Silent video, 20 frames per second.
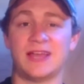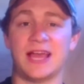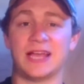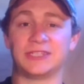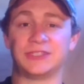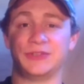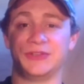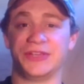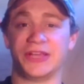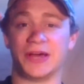
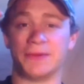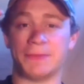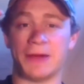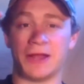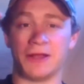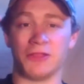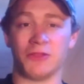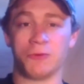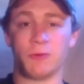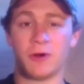actually come
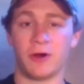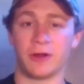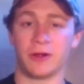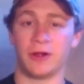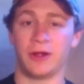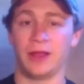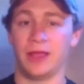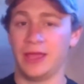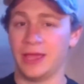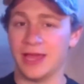out of the
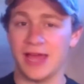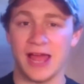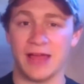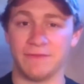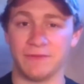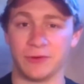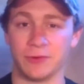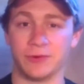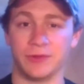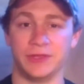water. I
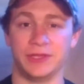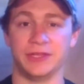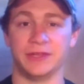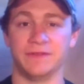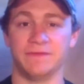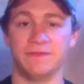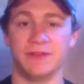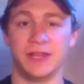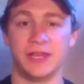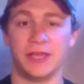have a really
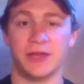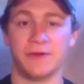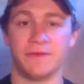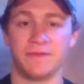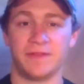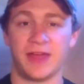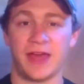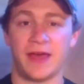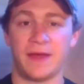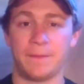good video
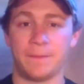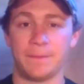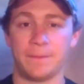of that.